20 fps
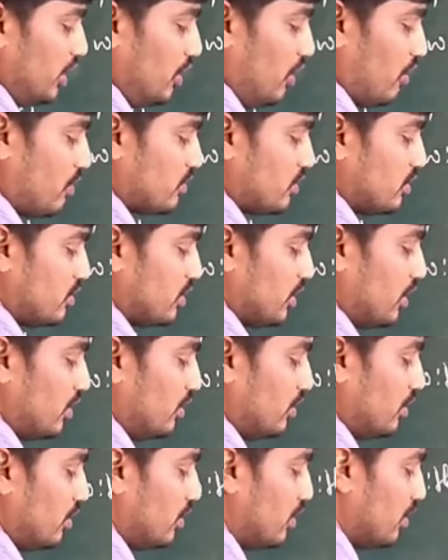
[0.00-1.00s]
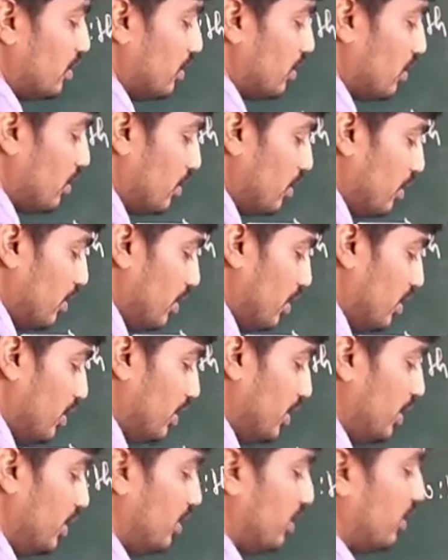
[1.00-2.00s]
oxygen.
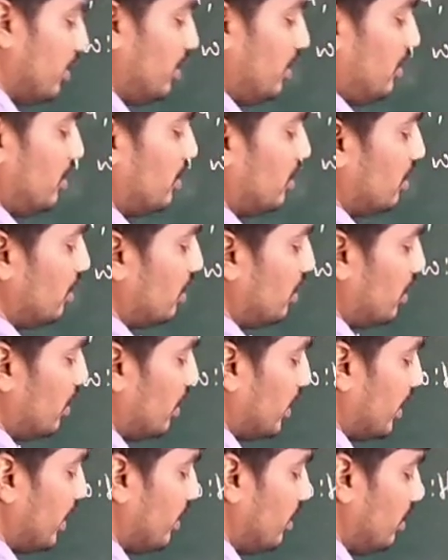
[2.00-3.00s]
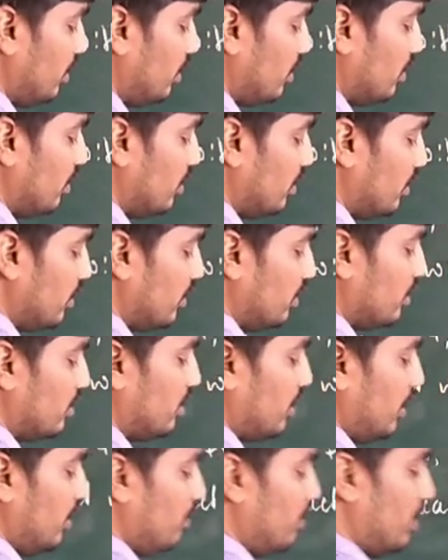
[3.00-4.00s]
Here again
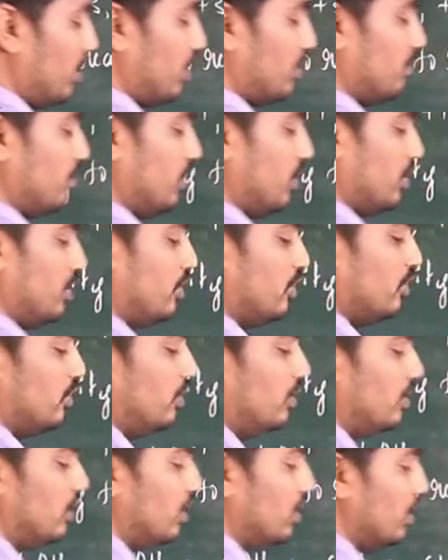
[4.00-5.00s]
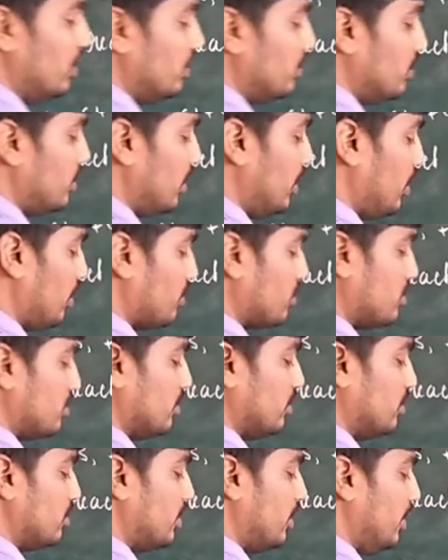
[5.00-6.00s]
3 water molecule, 3
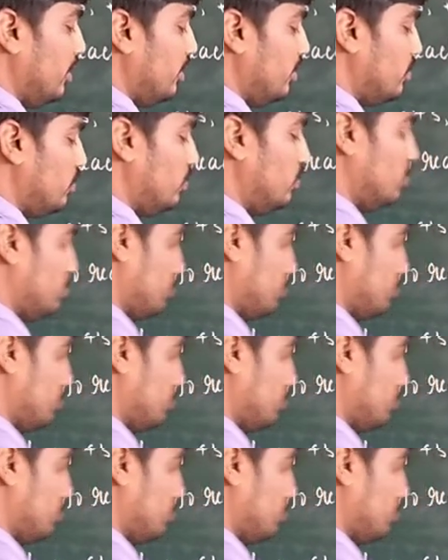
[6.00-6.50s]
oxygen. 3 into 2,